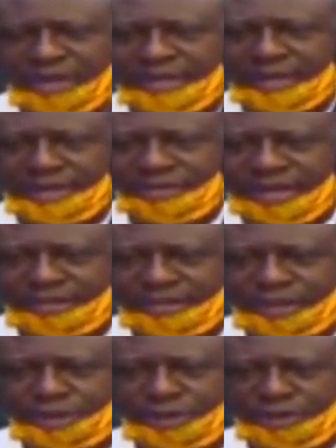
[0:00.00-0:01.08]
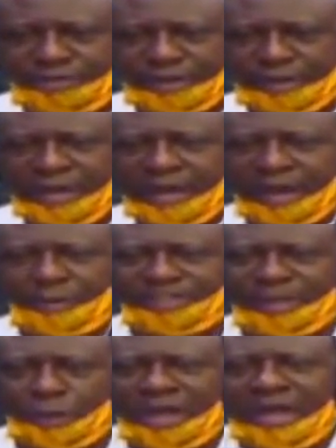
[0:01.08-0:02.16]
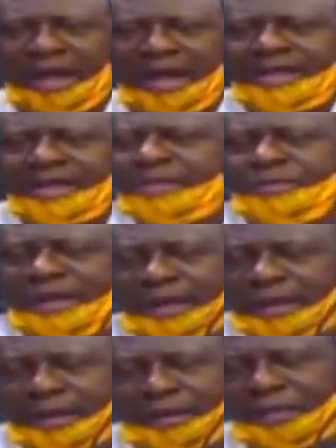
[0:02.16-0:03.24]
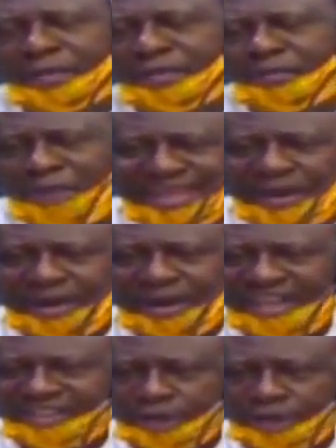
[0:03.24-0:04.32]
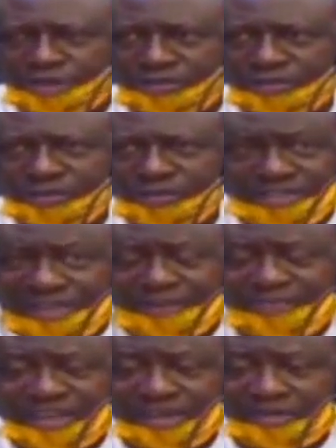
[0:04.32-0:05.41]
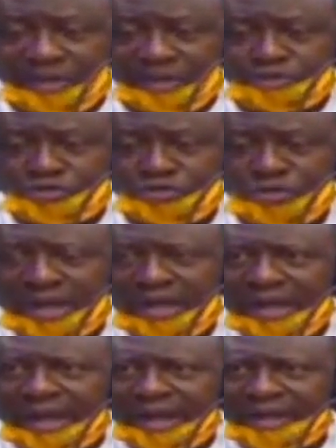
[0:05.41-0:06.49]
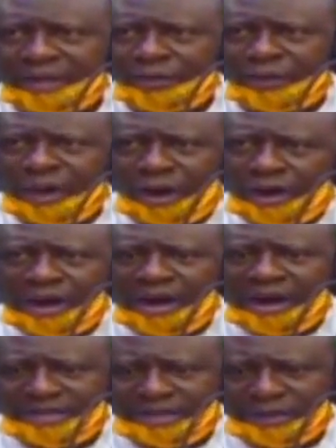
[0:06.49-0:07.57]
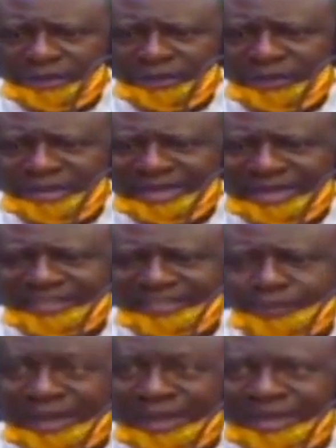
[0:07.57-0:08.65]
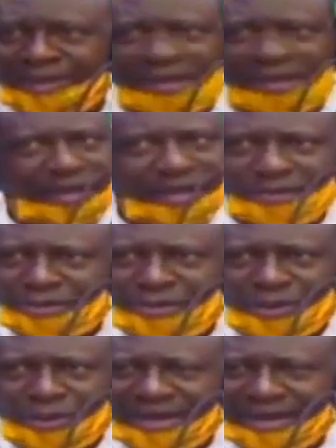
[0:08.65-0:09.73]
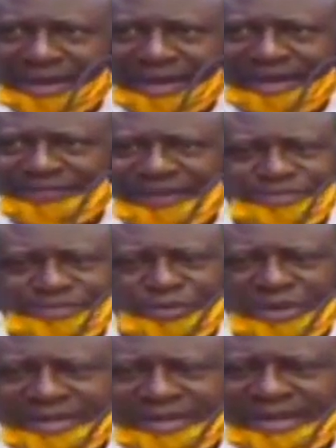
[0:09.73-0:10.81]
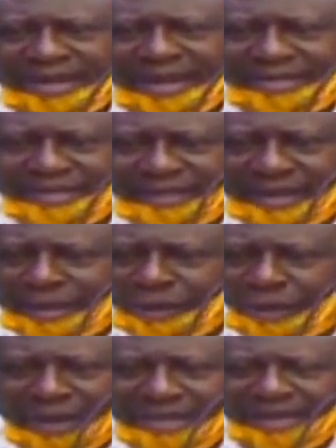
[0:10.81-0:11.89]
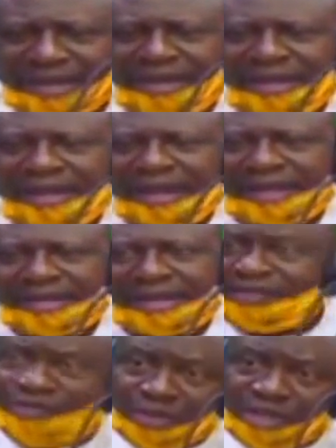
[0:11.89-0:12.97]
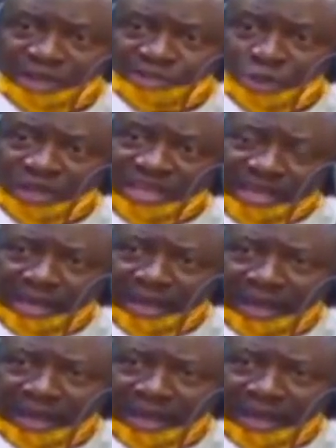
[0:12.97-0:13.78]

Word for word: uh, uh raised the issue of uh, Amotekun. Uh, uh, media organization, just like Fresh FM too, uh, we're all grounding under this pandemic. We hardly get adverts, we hardly get commercial. And information is so key